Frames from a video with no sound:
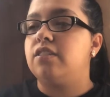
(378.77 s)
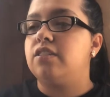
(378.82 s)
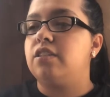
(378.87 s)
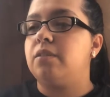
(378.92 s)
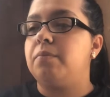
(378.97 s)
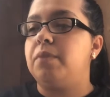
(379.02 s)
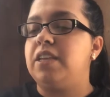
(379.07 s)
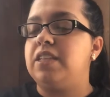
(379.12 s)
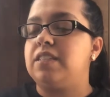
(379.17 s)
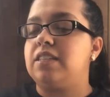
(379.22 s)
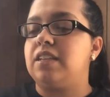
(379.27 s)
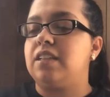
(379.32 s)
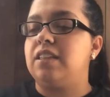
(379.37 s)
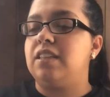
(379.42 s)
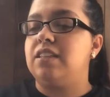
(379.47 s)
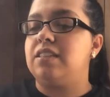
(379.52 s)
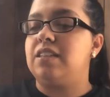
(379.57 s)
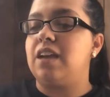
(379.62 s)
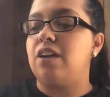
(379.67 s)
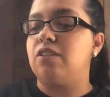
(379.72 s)

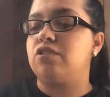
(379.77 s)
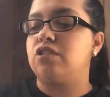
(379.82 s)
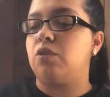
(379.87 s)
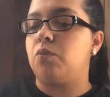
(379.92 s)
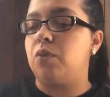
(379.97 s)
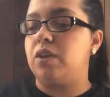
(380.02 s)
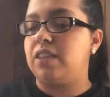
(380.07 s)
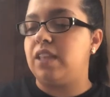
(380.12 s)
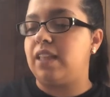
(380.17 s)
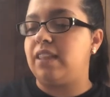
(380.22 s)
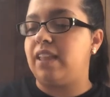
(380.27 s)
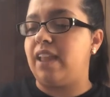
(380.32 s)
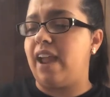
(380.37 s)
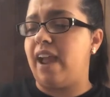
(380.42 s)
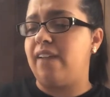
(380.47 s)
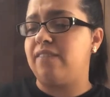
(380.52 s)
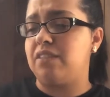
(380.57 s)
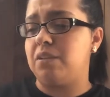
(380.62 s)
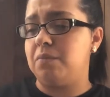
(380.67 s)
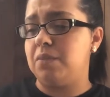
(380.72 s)
basically tell someone that they
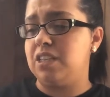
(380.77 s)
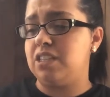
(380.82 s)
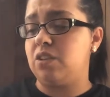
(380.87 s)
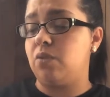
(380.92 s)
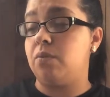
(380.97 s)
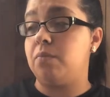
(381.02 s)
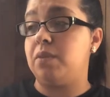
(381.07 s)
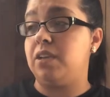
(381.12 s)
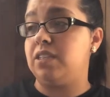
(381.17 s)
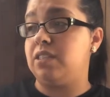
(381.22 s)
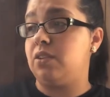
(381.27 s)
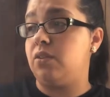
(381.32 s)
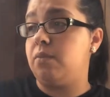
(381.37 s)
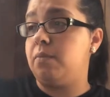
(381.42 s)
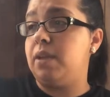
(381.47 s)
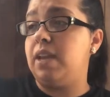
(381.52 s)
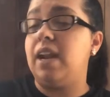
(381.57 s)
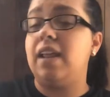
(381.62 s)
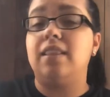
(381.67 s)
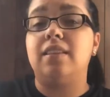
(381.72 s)
have to meet someone because they were
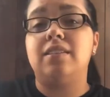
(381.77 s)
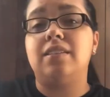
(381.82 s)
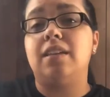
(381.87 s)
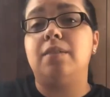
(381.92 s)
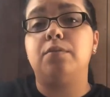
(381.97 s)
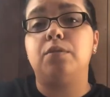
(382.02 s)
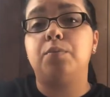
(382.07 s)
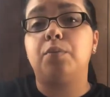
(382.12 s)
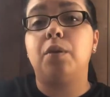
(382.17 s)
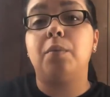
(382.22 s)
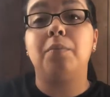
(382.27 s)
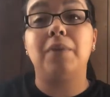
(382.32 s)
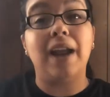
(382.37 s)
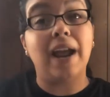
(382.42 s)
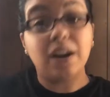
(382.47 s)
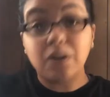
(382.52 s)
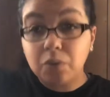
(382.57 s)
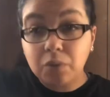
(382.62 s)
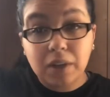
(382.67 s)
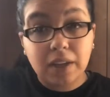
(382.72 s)
made out of the same sperm, but
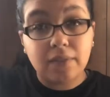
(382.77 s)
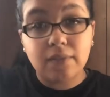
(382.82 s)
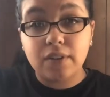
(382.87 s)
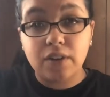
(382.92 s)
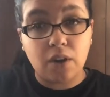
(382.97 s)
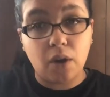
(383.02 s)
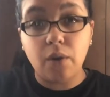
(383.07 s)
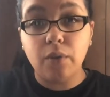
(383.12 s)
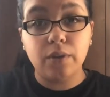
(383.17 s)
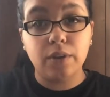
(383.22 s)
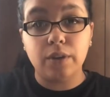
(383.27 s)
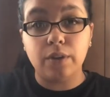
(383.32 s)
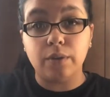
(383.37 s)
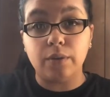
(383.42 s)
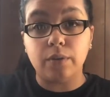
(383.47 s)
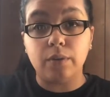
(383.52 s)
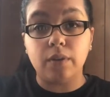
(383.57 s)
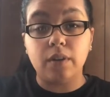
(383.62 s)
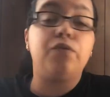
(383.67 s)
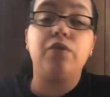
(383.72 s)
I don't even know you.